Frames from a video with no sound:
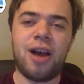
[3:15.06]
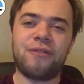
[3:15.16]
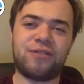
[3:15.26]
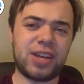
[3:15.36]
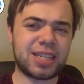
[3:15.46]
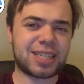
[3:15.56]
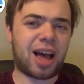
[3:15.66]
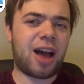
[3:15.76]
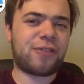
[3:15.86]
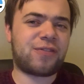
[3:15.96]
this,
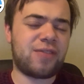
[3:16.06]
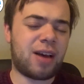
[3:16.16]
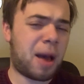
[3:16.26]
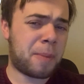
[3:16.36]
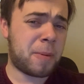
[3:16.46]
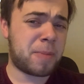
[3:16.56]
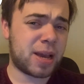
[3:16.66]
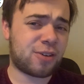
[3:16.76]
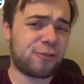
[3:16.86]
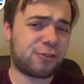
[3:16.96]
I'm a
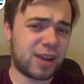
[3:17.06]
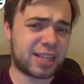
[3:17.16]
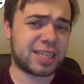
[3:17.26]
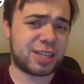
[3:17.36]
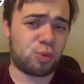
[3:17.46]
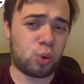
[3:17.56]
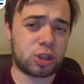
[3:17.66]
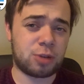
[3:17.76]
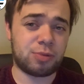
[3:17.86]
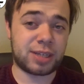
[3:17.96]
bit conflicted on
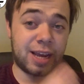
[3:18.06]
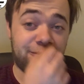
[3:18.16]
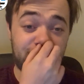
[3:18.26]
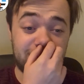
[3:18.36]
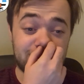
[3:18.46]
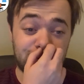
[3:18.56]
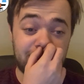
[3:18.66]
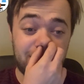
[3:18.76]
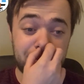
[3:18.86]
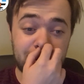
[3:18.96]
what to predict for this one
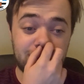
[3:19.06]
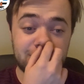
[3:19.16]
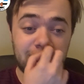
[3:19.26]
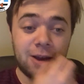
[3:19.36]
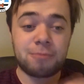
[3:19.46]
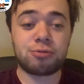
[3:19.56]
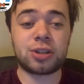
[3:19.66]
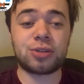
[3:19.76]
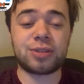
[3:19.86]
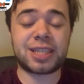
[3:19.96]
here, because
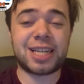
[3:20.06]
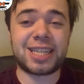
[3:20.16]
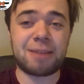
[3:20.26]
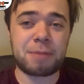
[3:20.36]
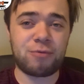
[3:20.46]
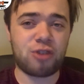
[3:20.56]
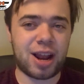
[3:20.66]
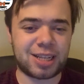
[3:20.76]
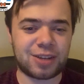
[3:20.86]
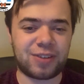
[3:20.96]
Bristol City have been
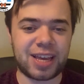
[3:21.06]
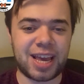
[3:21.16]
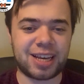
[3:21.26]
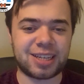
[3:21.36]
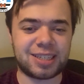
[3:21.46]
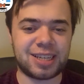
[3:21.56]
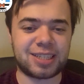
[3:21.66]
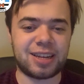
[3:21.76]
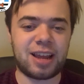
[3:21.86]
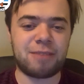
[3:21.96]
relatively
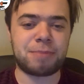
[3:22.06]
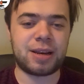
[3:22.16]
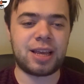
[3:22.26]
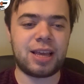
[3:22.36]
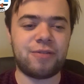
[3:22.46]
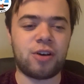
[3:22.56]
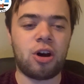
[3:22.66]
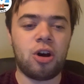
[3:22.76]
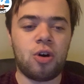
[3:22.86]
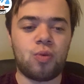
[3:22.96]
inconsistent. They've been
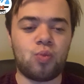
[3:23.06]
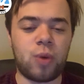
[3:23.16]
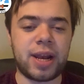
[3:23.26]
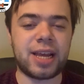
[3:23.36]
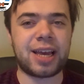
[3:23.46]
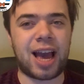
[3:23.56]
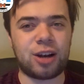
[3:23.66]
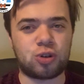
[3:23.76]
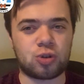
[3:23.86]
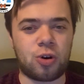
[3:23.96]
either winning
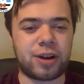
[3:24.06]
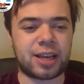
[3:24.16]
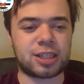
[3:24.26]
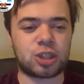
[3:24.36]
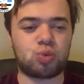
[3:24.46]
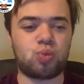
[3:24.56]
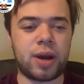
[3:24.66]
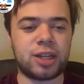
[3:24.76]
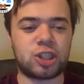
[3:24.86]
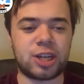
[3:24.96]
and drawing and
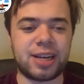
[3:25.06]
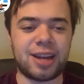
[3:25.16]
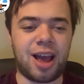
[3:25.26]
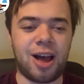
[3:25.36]
switching,